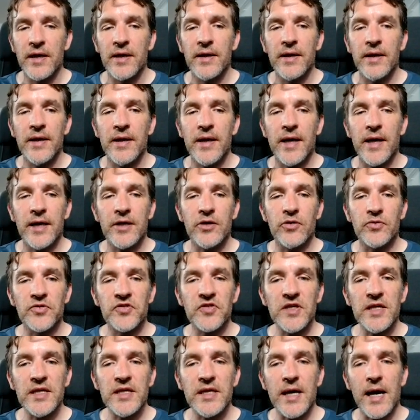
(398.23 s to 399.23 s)
And you will
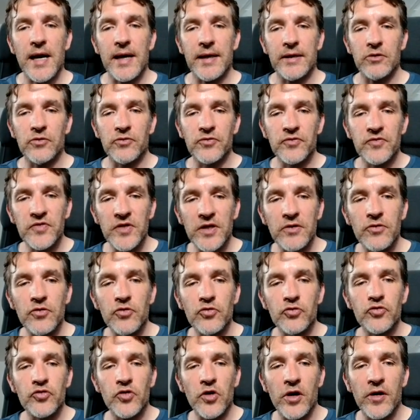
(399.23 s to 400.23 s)
see I
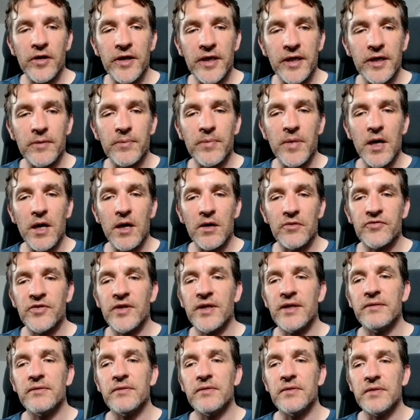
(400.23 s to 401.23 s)
continue talking about
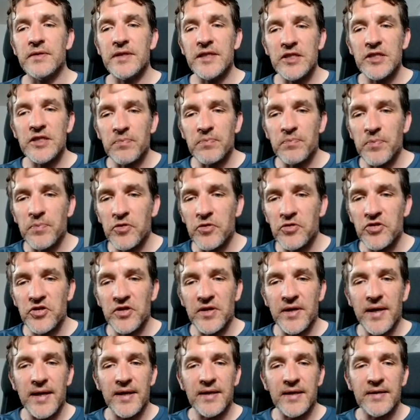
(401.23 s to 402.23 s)
this
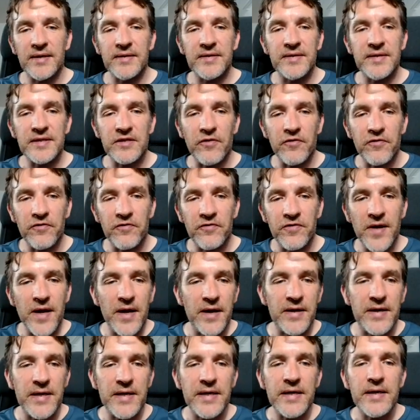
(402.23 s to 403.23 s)
personality as a
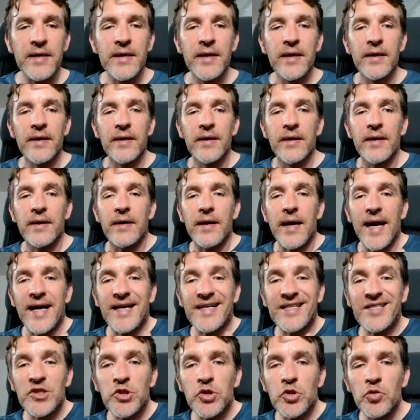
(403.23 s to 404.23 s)
very
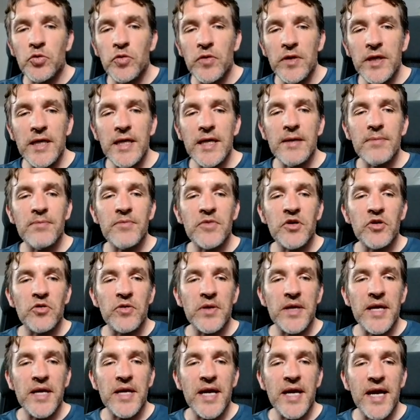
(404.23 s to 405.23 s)
extreme
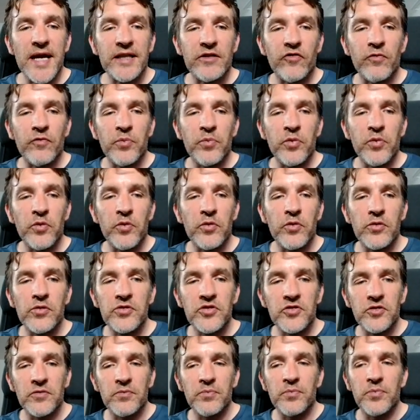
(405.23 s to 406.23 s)
creative
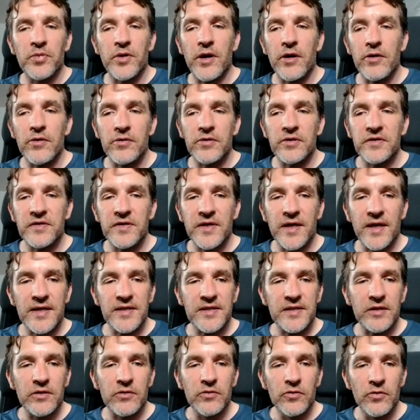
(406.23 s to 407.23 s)
person,
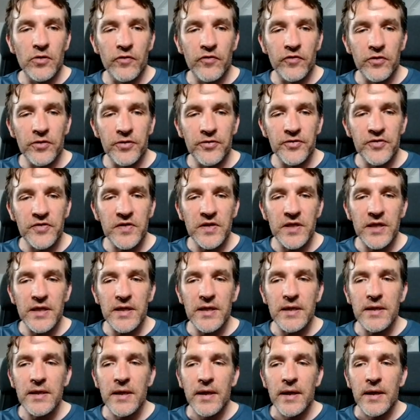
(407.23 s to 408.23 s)
prioritizing
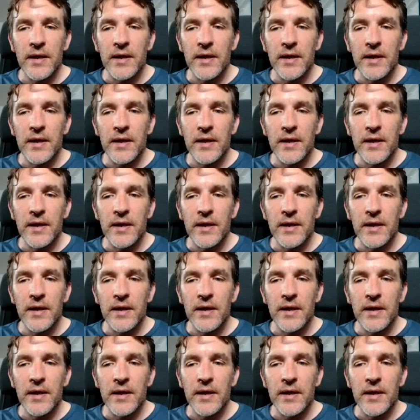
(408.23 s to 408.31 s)
novelty,